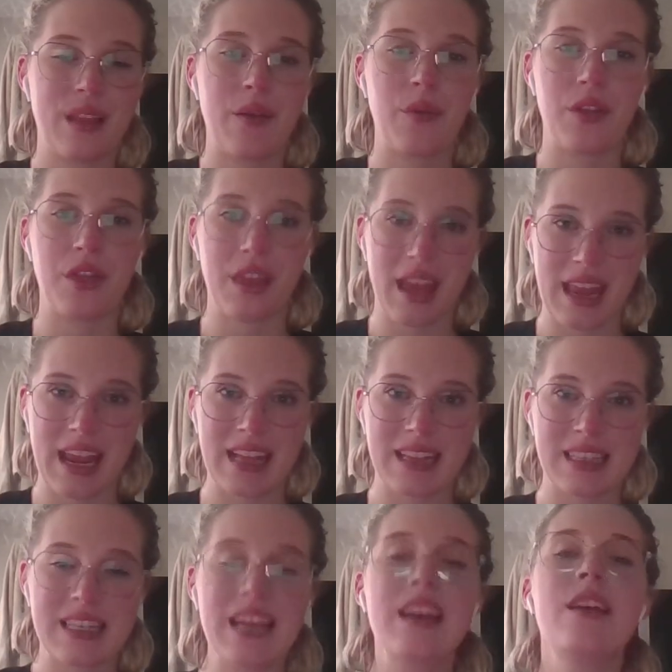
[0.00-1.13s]
within it
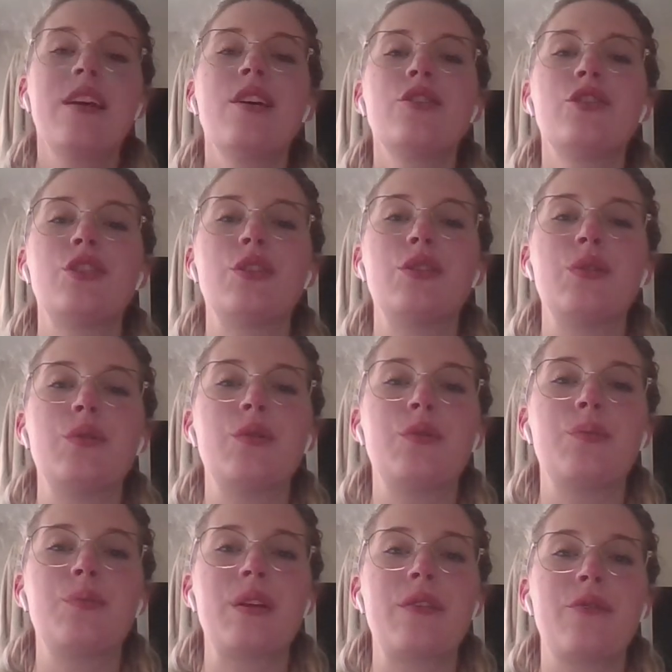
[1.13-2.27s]
to
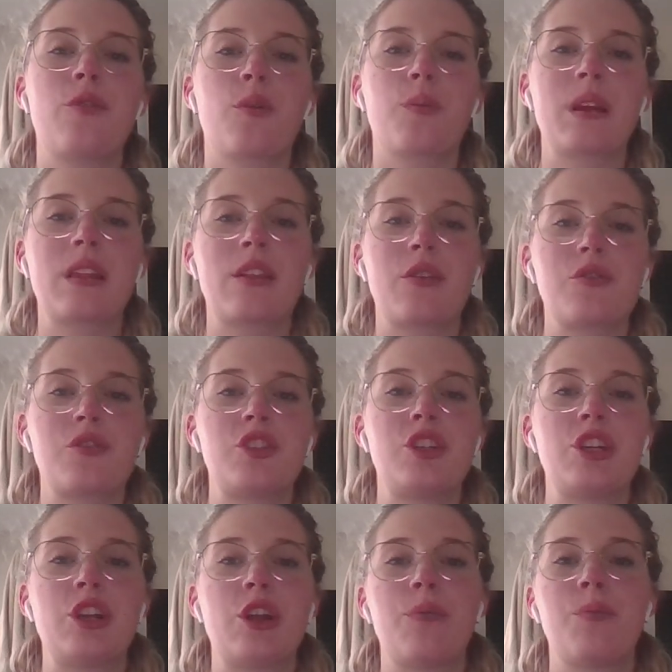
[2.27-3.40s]
be forming those
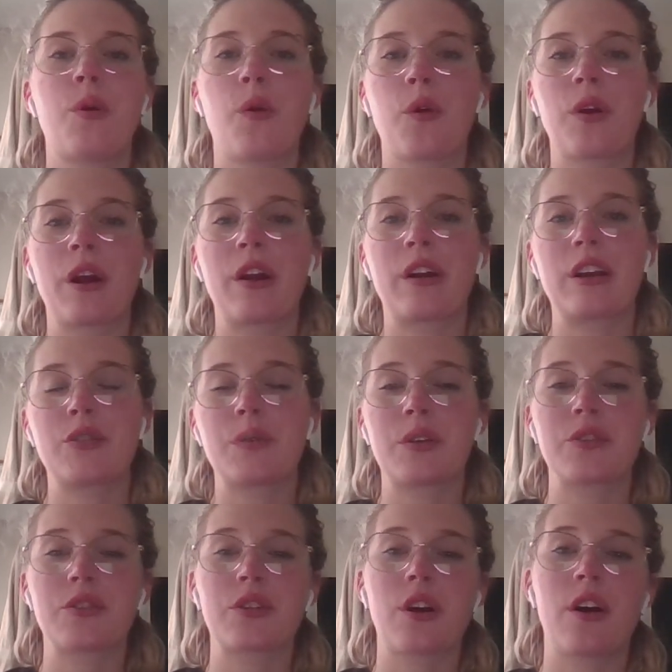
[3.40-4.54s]
genome poor areas. We
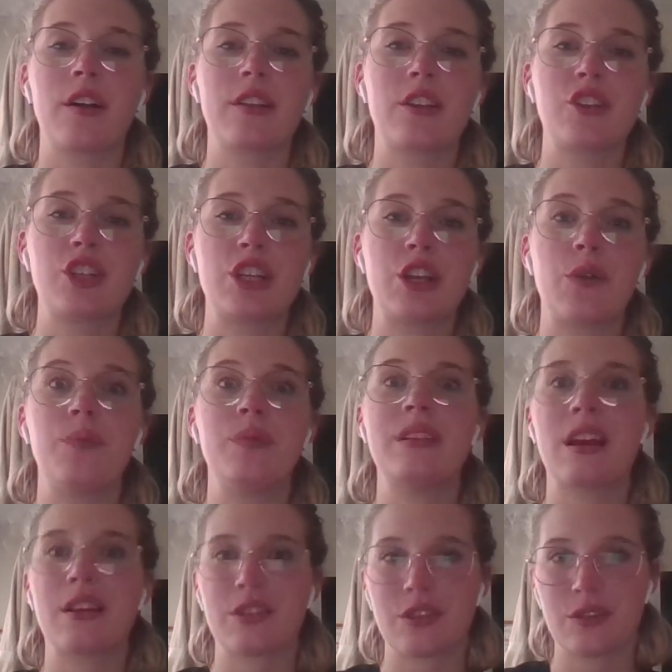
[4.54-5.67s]
also call it the genome
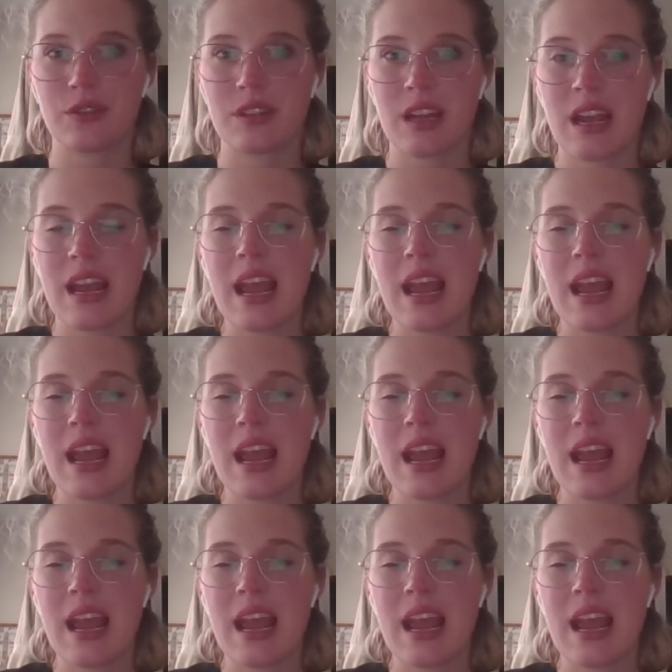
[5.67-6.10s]
desert.